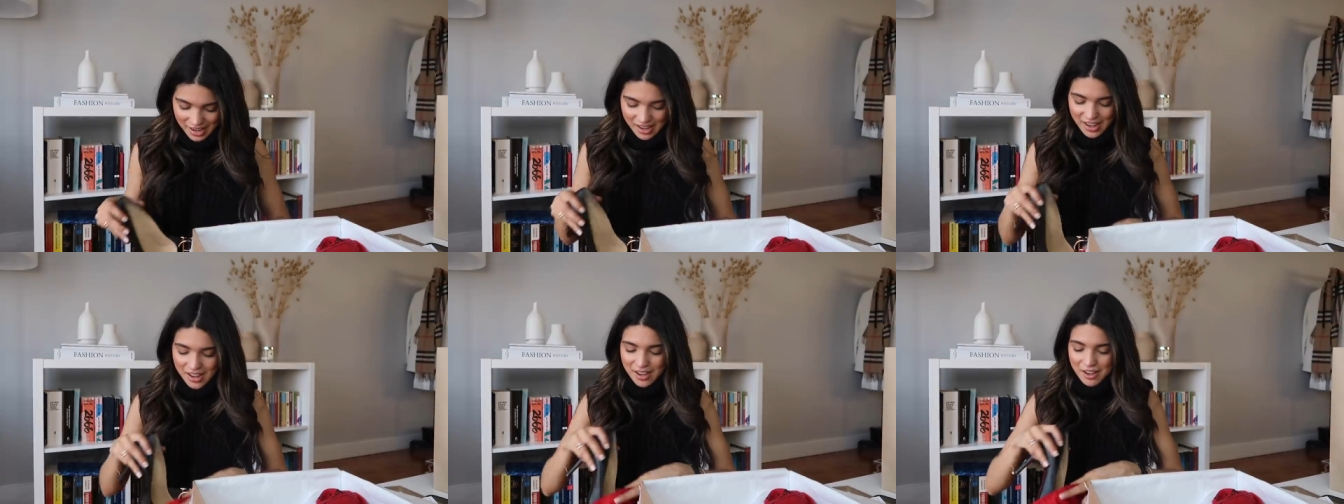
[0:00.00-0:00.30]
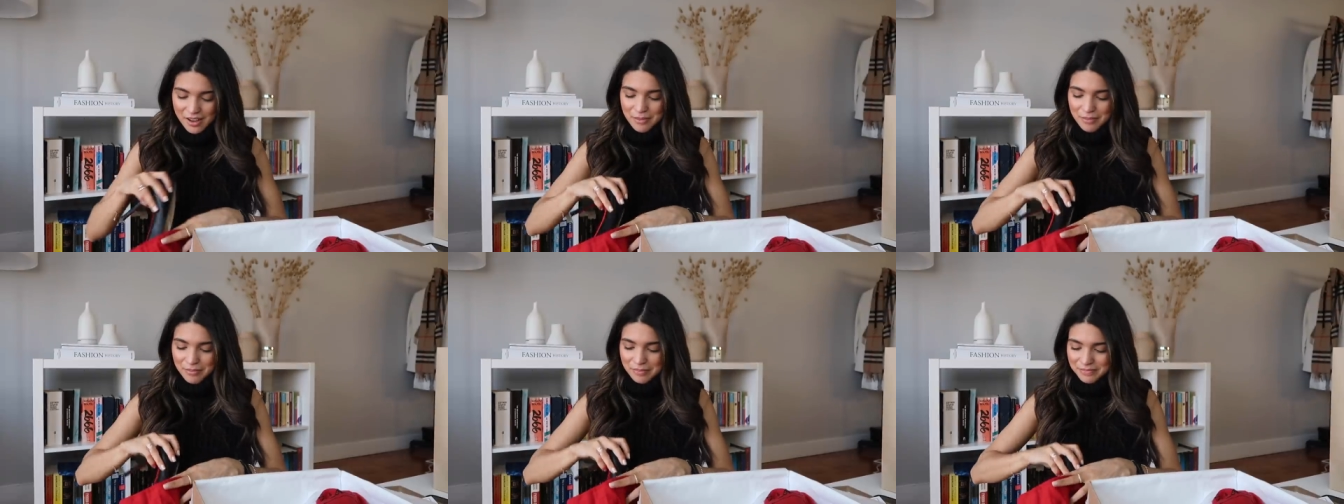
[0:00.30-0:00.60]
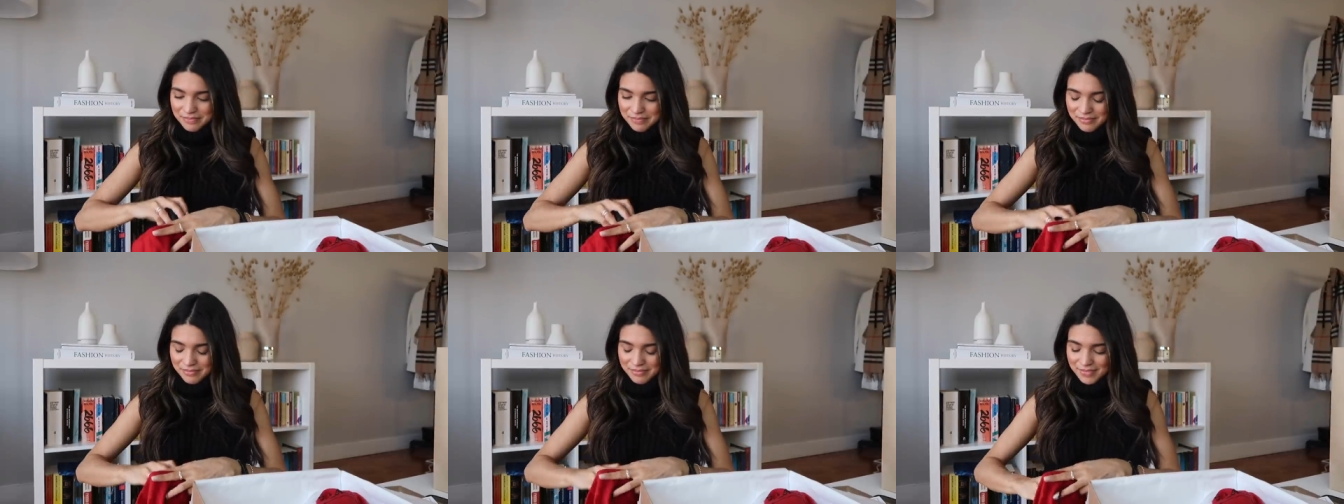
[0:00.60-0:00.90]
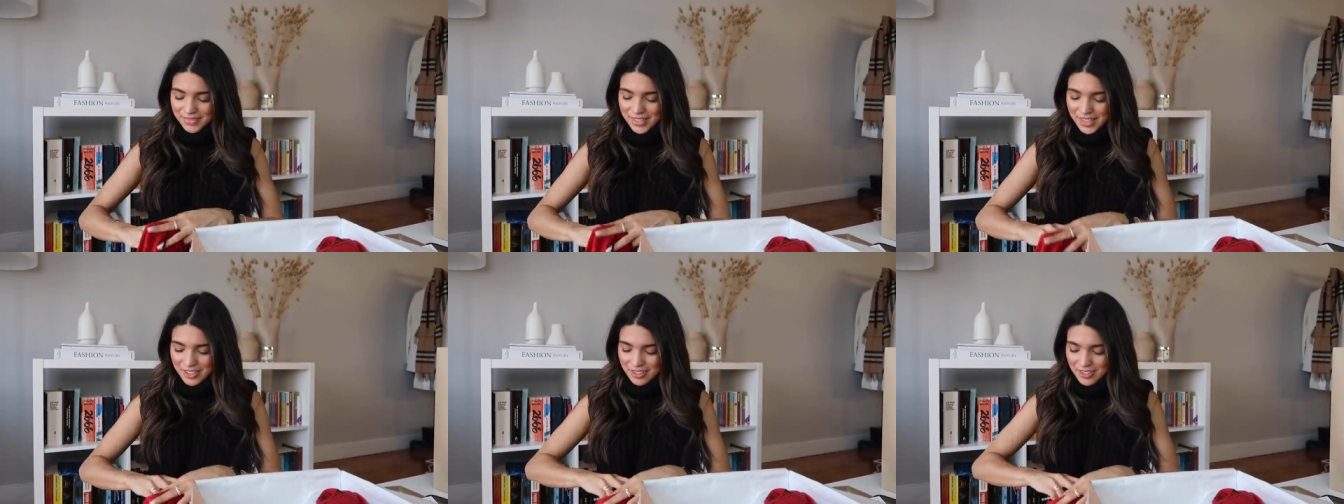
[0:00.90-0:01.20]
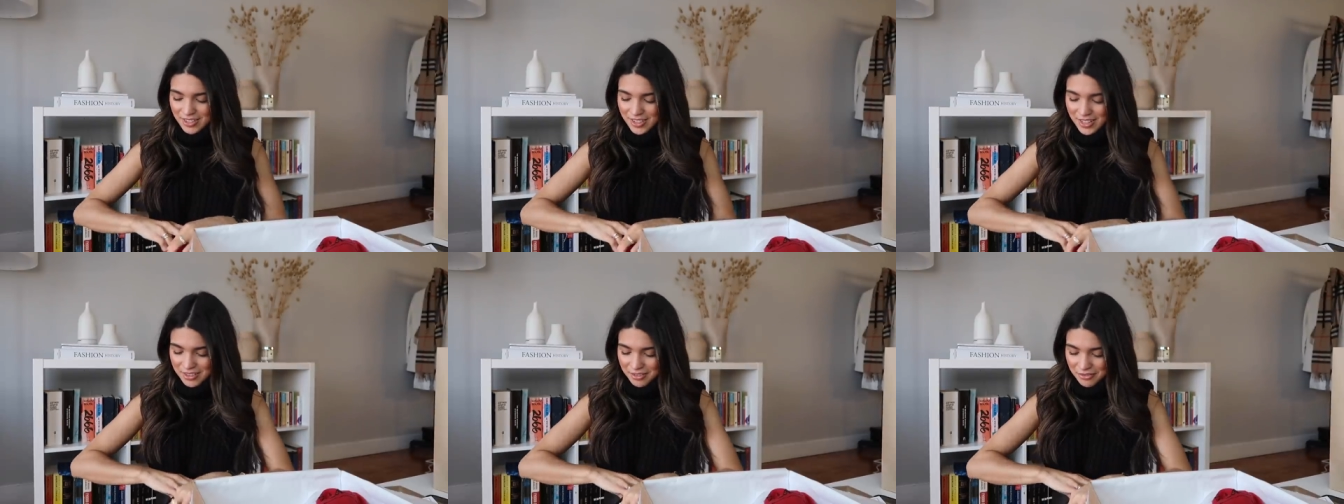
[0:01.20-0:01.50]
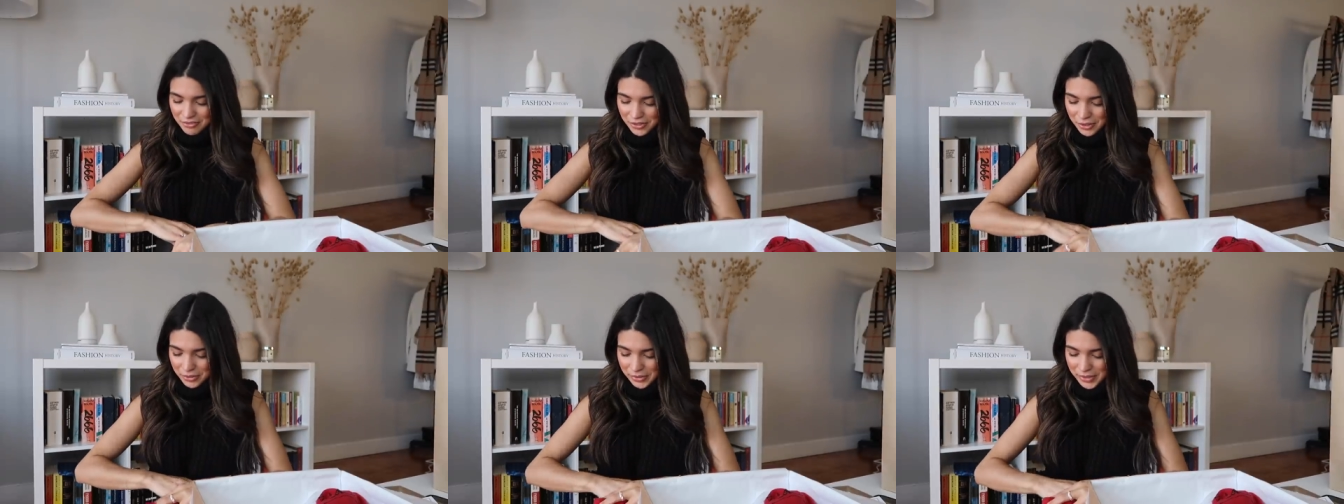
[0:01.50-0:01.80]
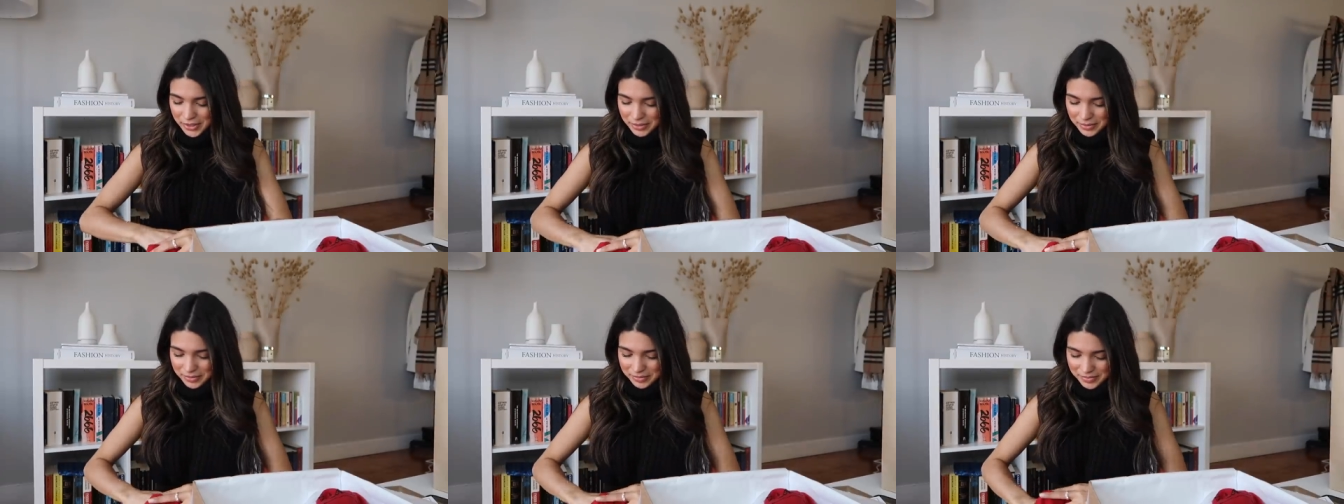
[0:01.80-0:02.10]
Um, it just doesn't feel
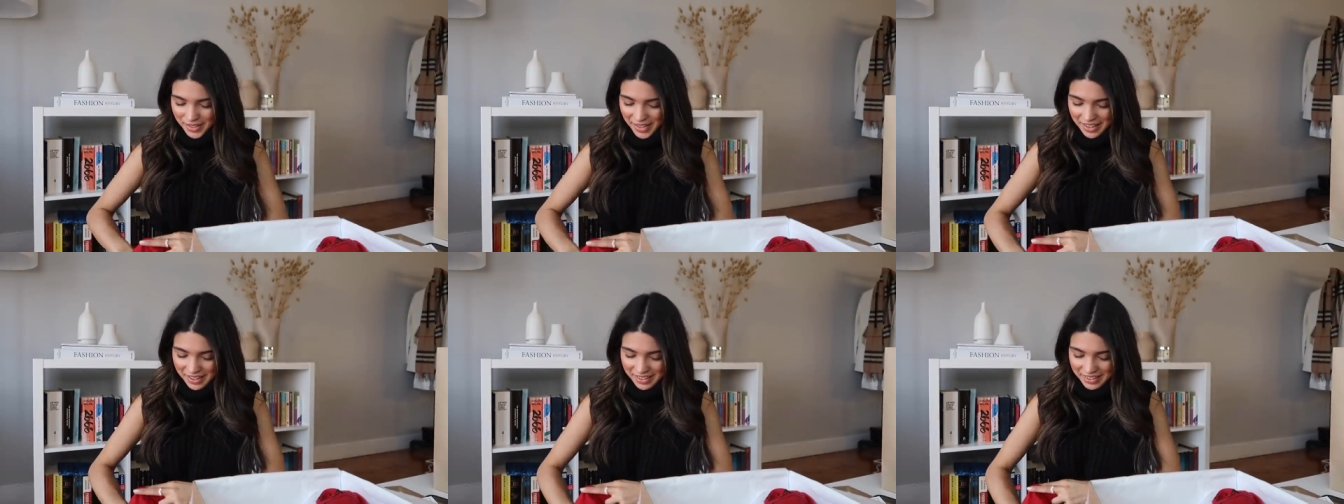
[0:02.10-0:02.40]
real.